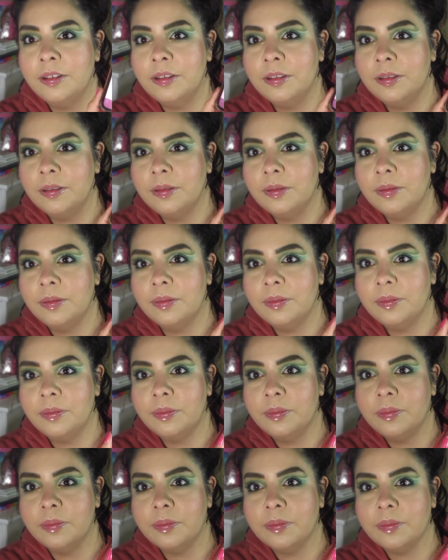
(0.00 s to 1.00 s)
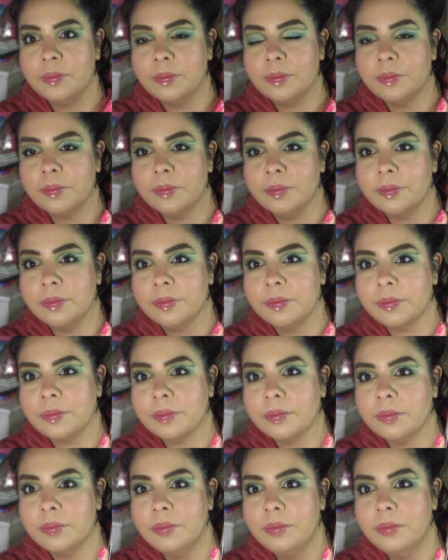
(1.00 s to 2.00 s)

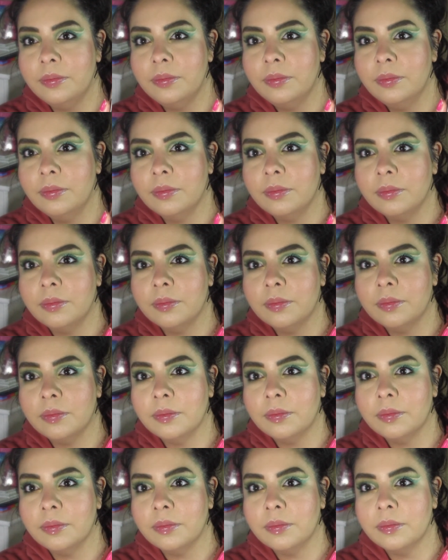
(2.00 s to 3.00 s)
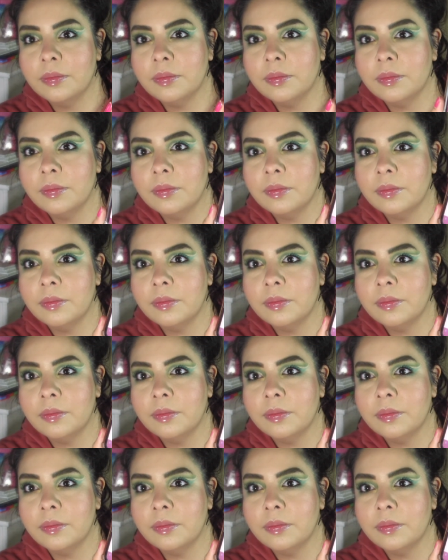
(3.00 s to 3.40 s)
No one is speaking in this clip.